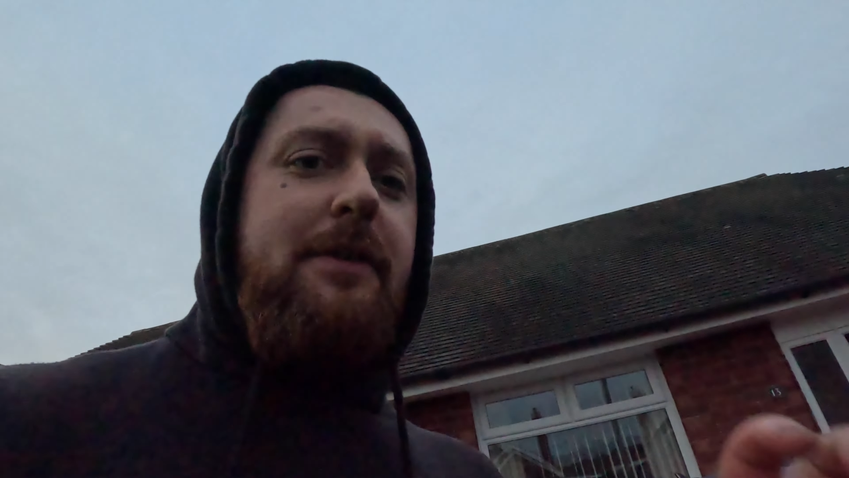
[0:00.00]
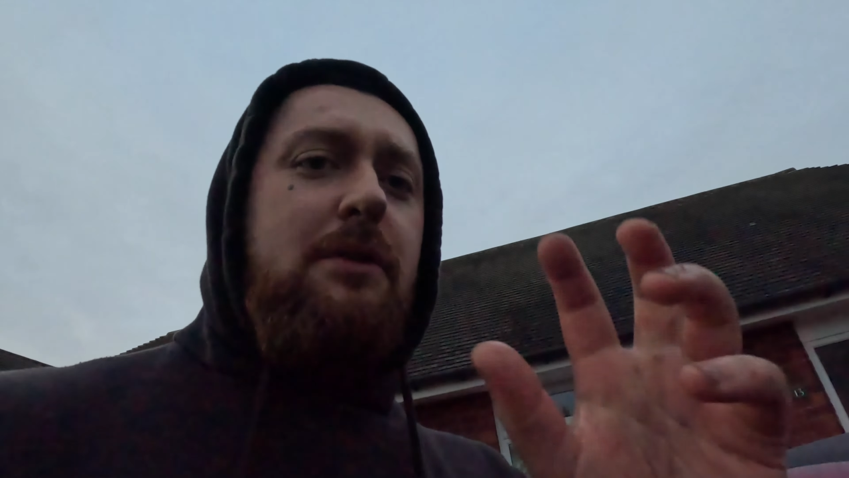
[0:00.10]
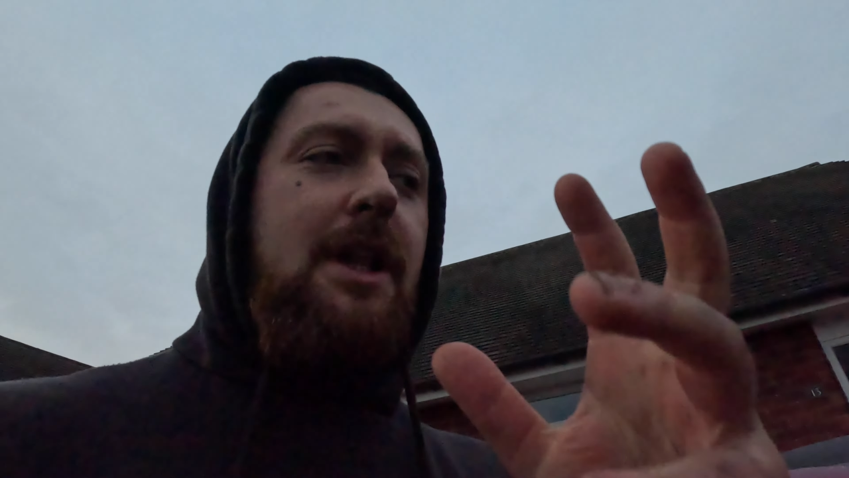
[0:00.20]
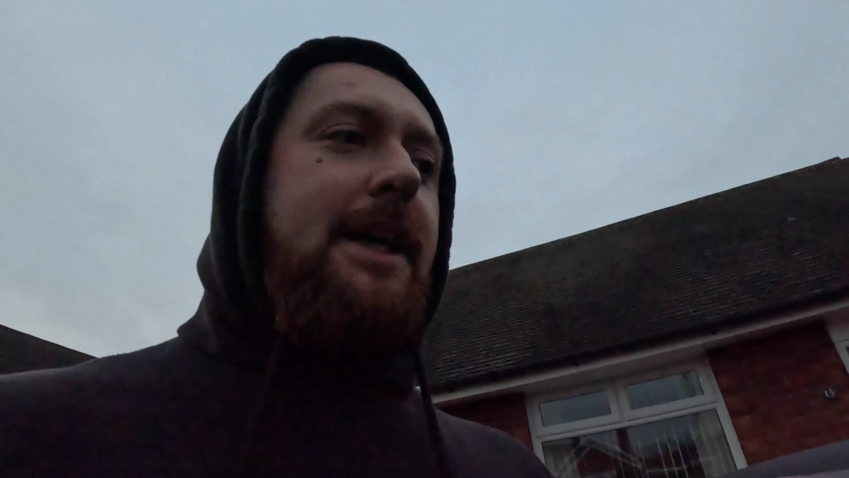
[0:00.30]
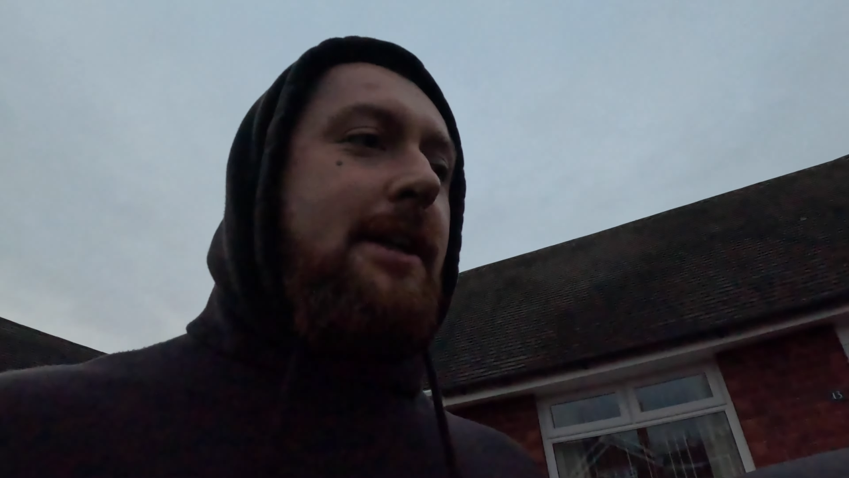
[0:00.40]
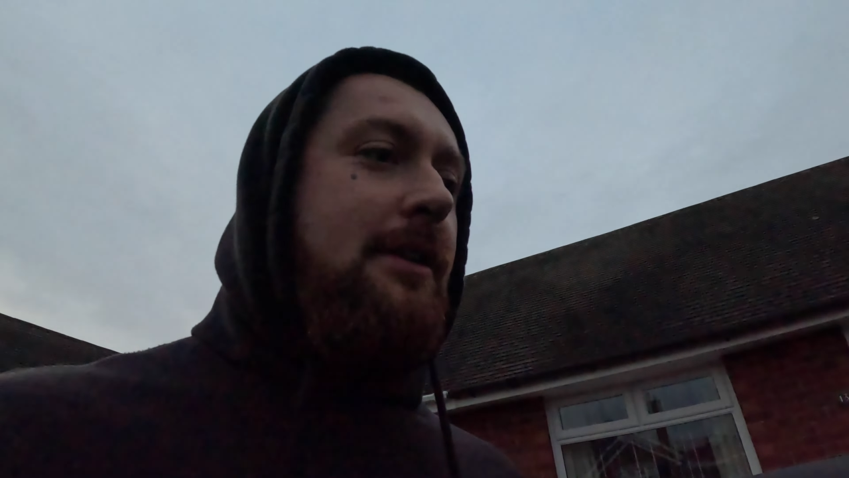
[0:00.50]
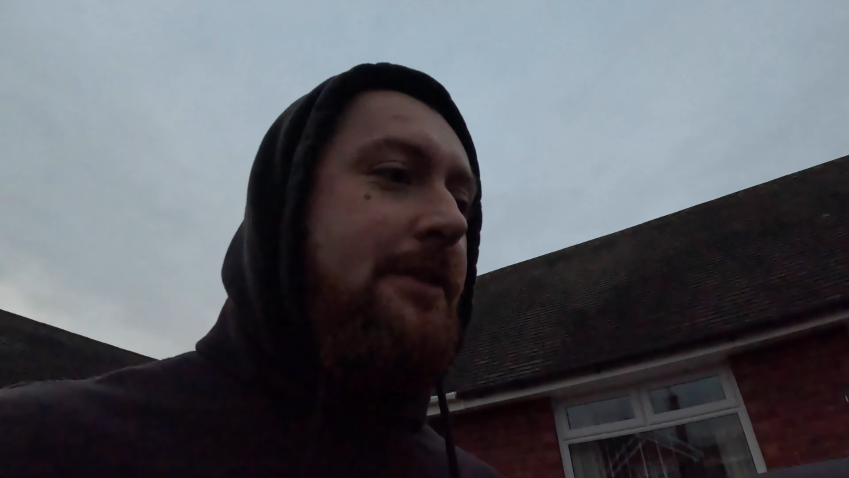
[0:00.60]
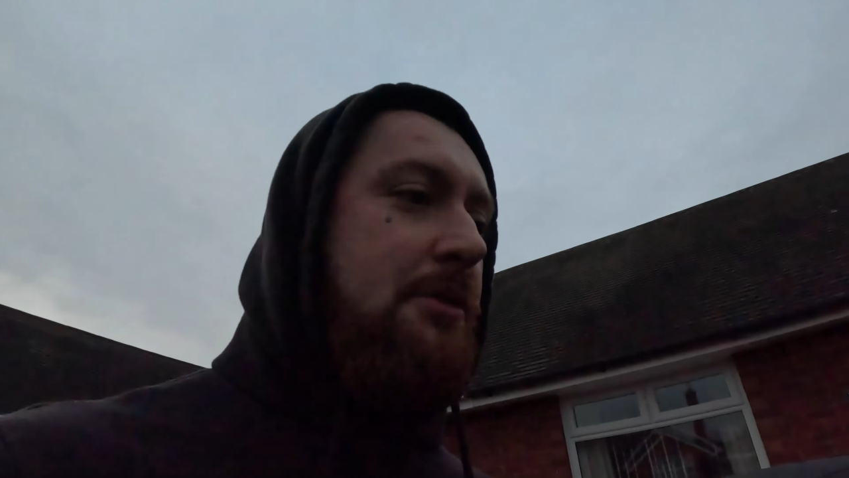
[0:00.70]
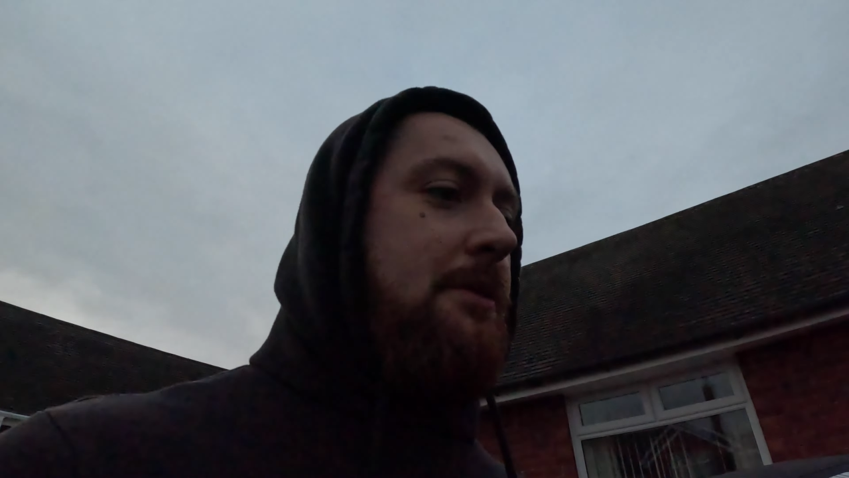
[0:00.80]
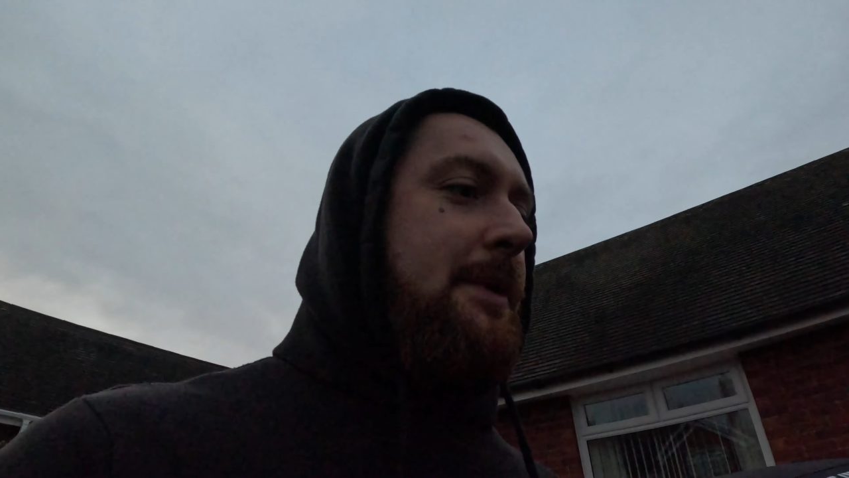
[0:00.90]
line off,
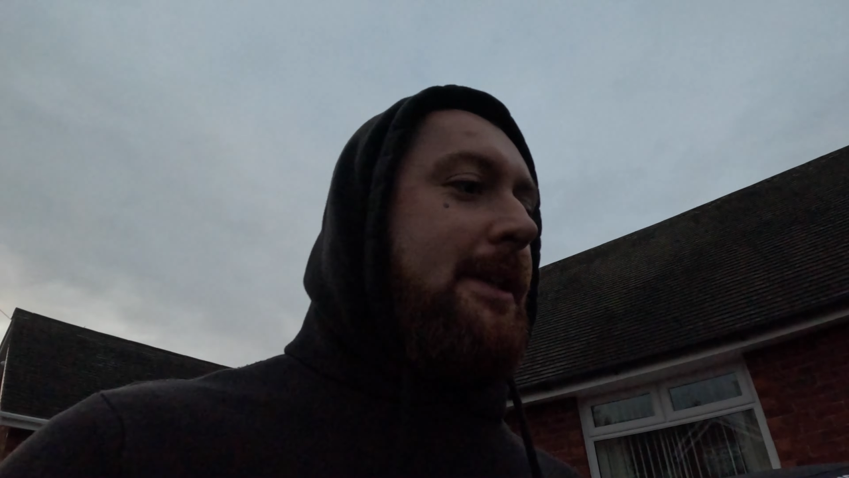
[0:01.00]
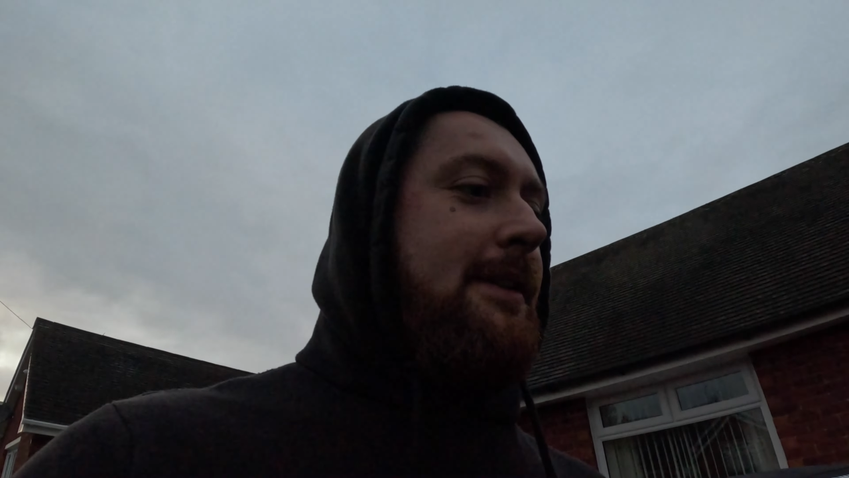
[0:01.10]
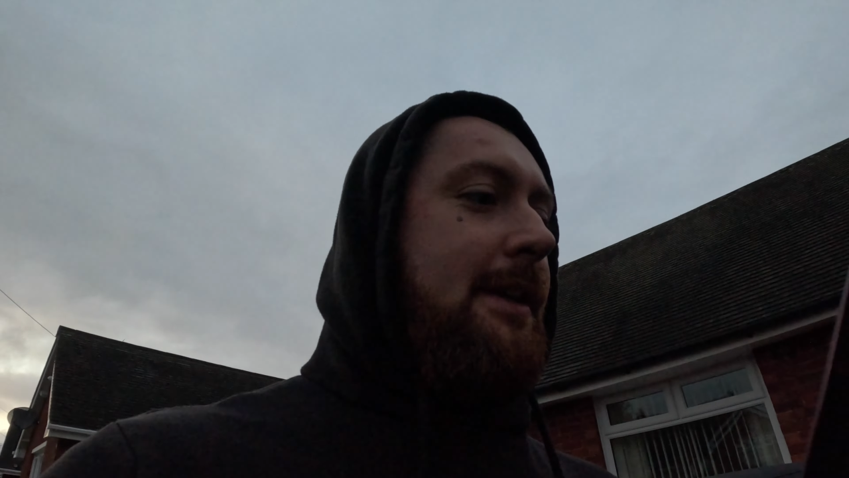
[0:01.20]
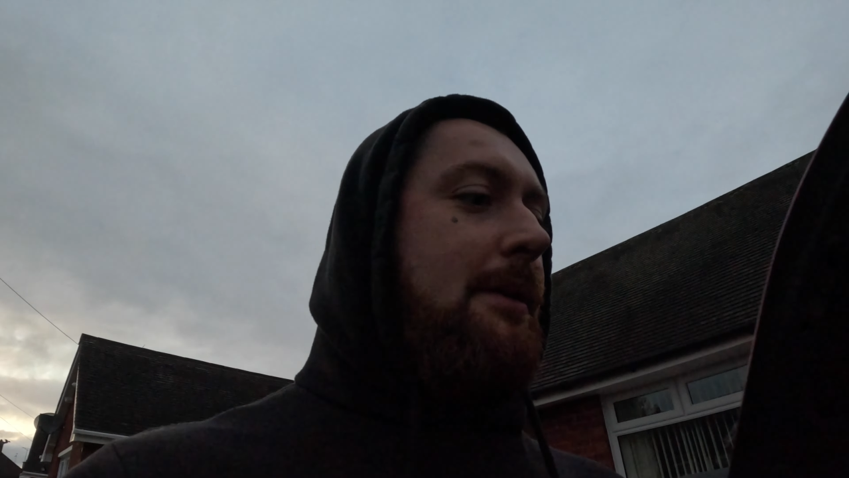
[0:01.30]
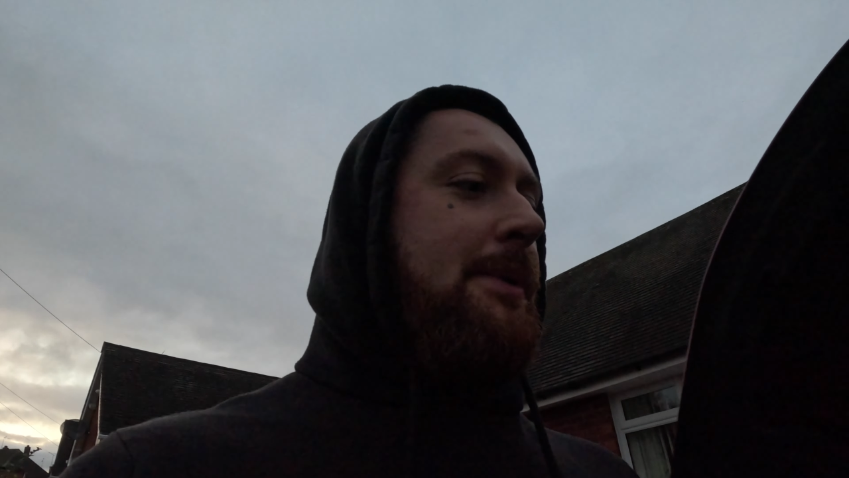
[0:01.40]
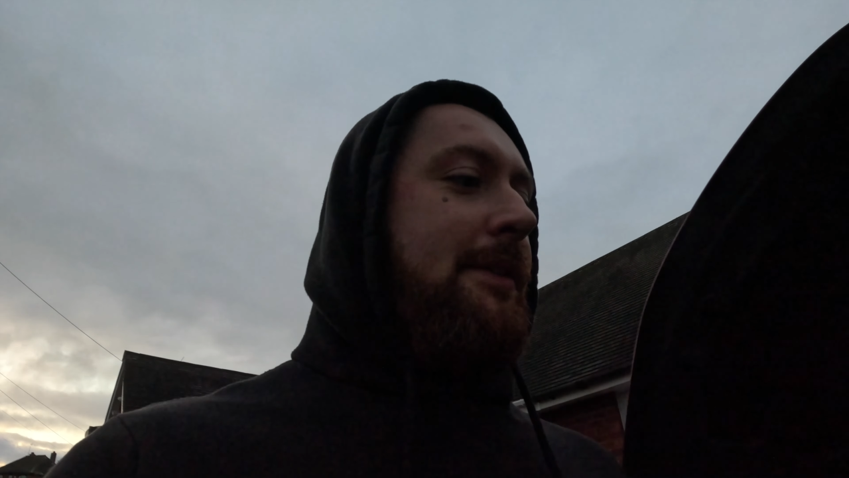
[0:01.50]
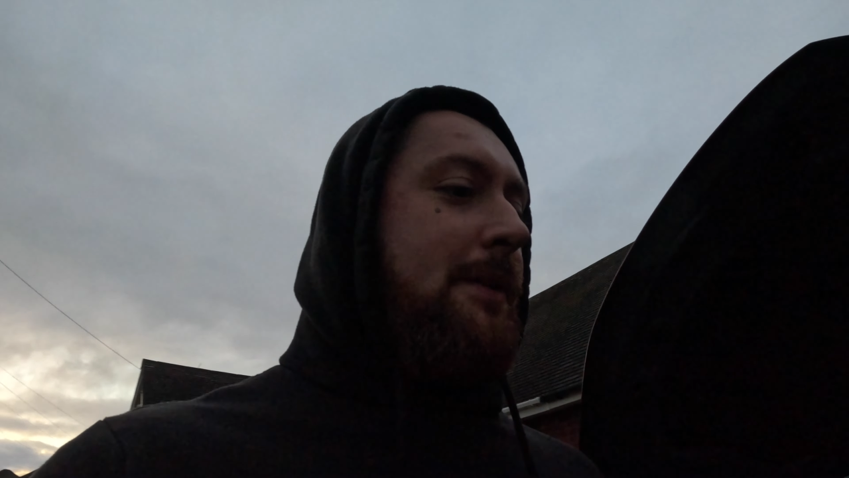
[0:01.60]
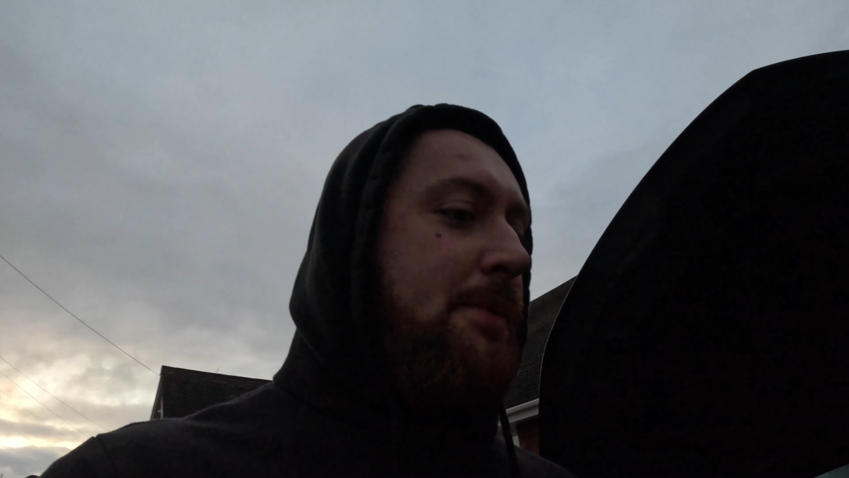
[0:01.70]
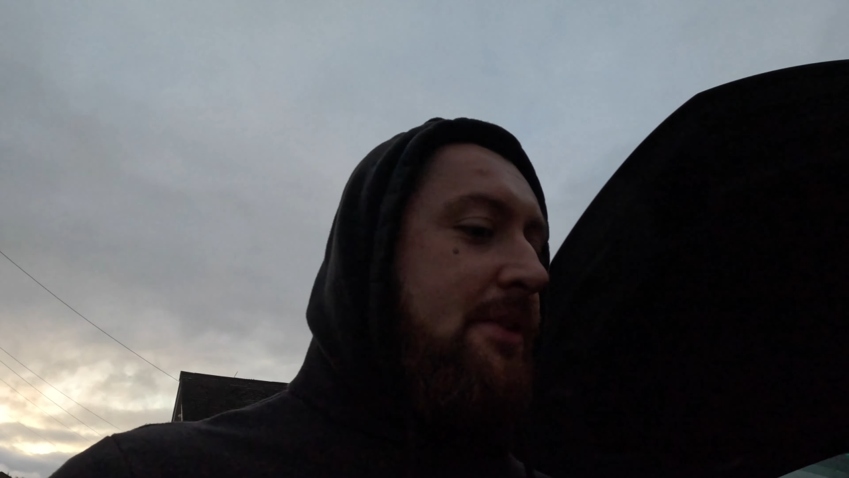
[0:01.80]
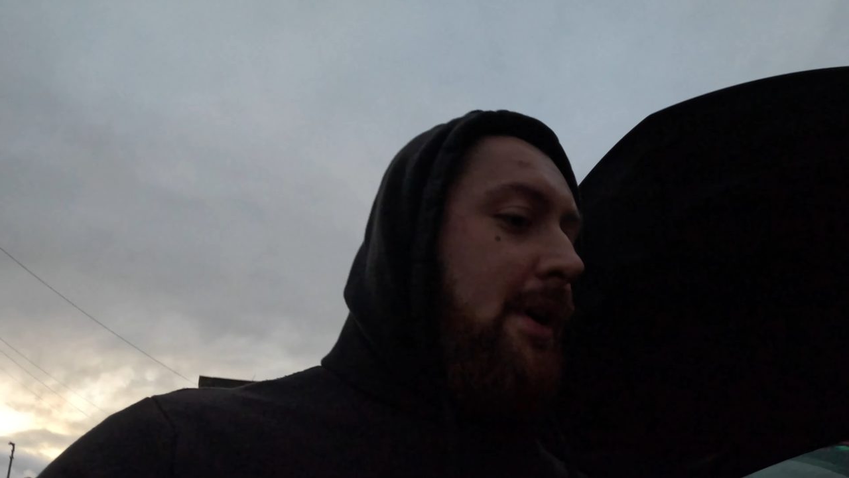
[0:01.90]
so it might take a bit
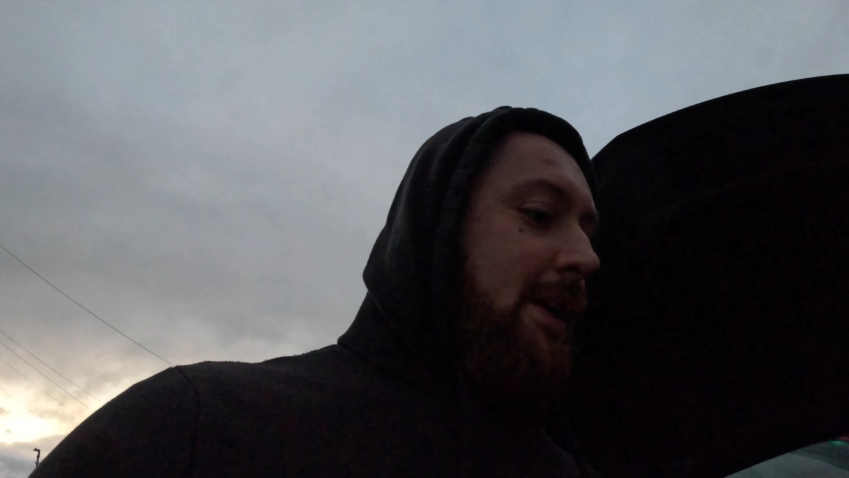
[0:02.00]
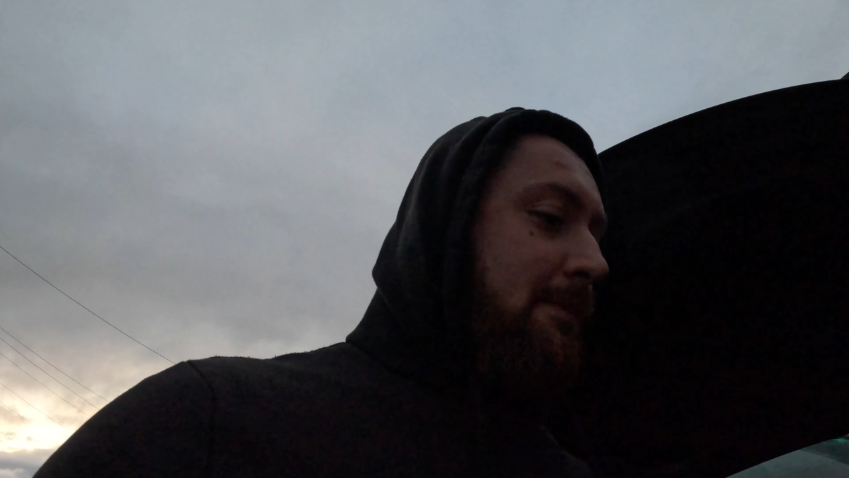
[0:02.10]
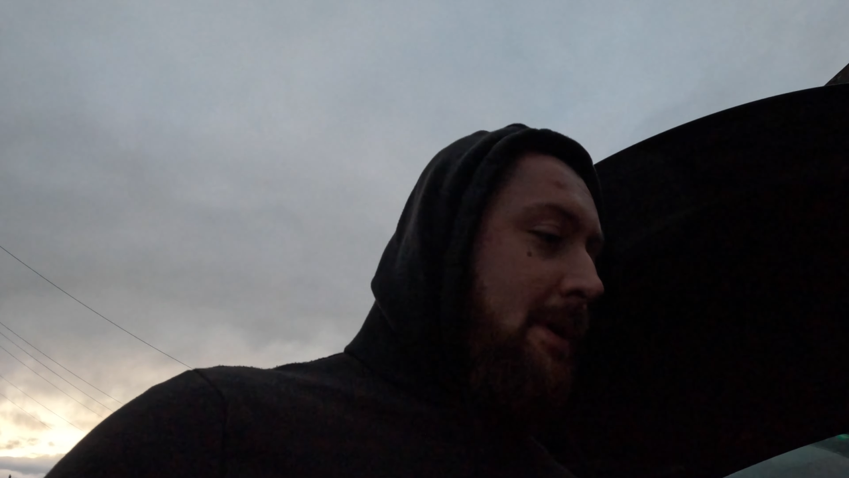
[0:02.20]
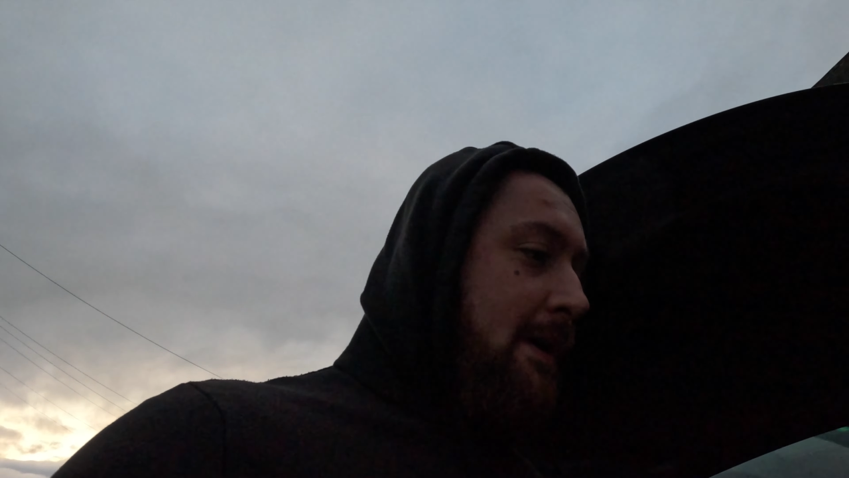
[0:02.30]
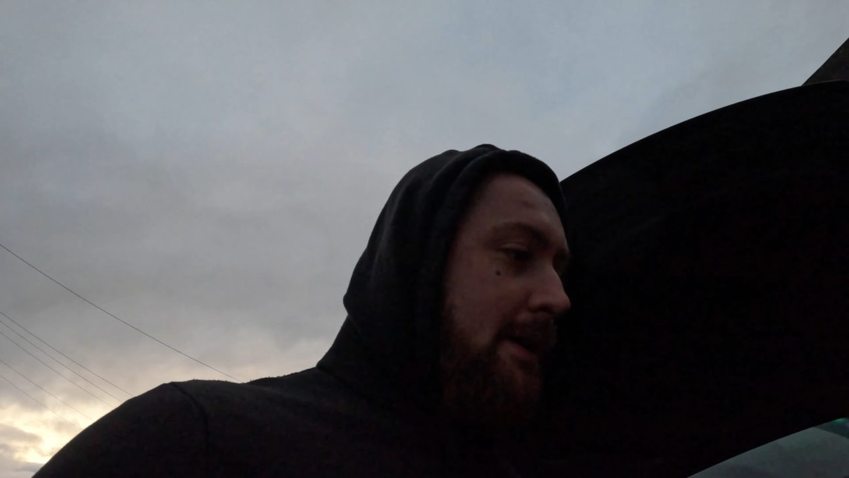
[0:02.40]
to prime.